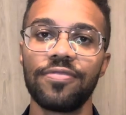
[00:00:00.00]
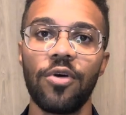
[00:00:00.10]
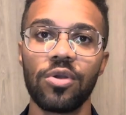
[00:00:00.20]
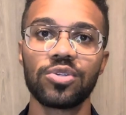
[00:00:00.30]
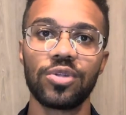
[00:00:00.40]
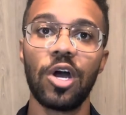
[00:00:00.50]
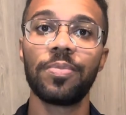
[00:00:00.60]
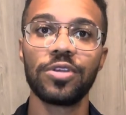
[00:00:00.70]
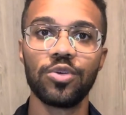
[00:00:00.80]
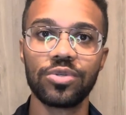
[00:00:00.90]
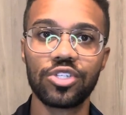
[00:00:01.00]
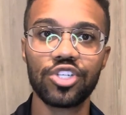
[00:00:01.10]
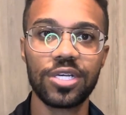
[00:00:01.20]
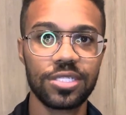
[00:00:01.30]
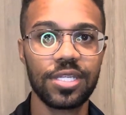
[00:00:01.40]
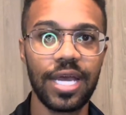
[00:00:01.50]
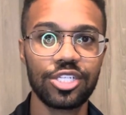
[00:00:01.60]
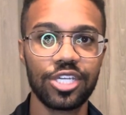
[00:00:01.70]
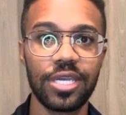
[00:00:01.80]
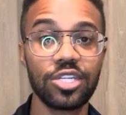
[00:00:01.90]
focus on helping you adjust to that
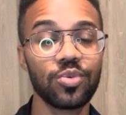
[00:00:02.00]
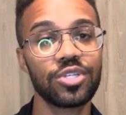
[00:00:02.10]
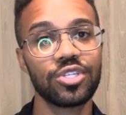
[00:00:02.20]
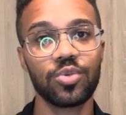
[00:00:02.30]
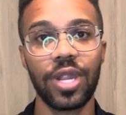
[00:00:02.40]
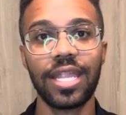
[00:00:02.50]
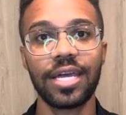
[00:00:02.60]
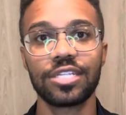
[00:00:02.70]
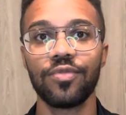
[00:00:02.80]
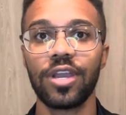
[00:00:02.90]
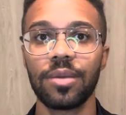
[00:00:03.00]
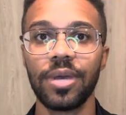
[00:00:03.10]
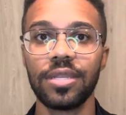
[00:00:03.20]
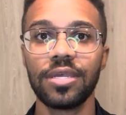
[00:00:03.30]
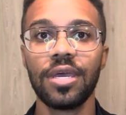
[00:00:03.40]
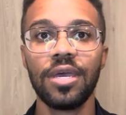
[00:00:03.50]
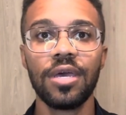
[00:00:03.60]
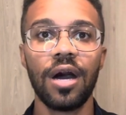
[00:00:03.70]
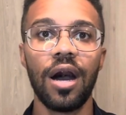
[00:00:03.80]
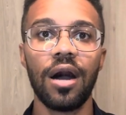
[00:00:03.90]
change, which is what I like to recommend,
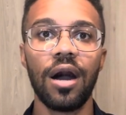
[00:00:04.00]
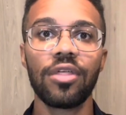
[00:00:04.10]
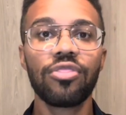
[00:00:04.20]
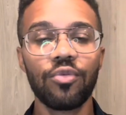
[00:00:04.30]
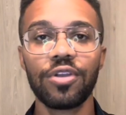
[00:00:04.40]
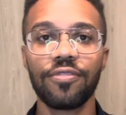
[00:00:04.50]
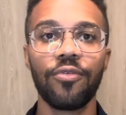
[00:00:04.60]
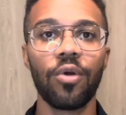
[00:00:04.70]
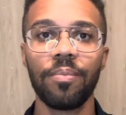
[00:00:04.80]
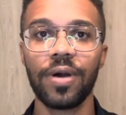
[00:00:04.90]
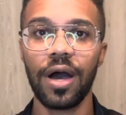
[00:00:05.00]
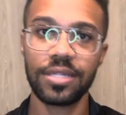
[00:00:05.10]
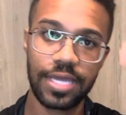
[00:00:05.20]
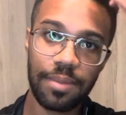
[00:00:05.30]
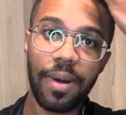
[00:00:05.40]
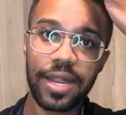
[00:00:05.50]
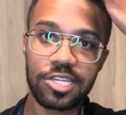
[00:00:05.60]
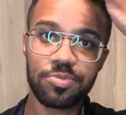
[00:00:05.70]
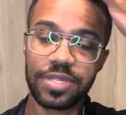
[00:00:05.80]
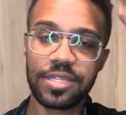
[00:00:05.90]
a 3 or 4 day body
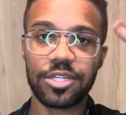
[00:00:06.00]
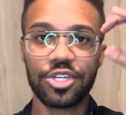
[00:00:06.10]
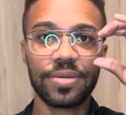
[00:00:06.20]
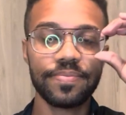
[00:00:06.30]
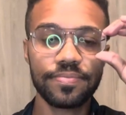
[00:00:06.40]
split in the gym.